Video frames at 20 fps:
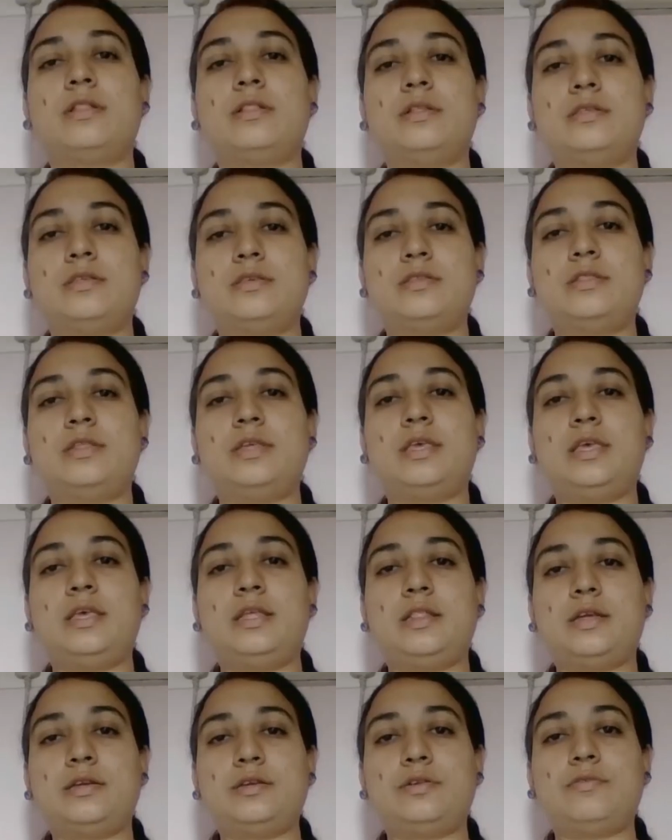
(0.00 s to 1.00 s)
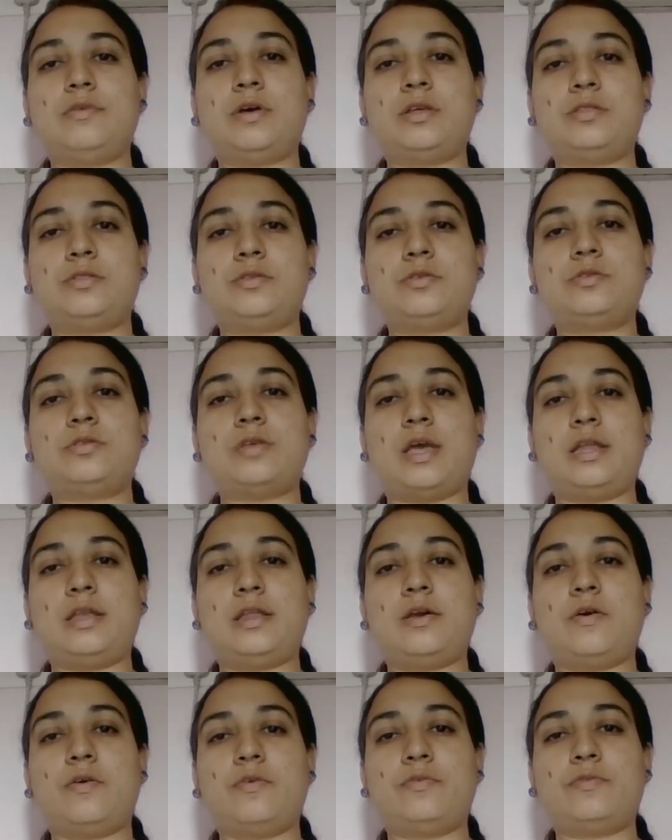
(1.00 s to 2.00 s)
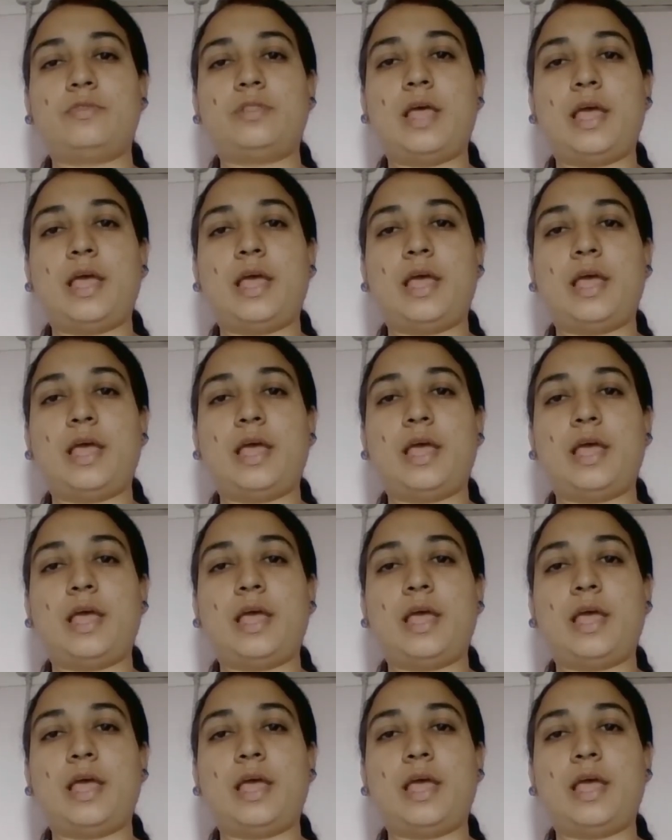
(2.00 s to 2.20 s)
This is Nikeeta Shrivastava signing off.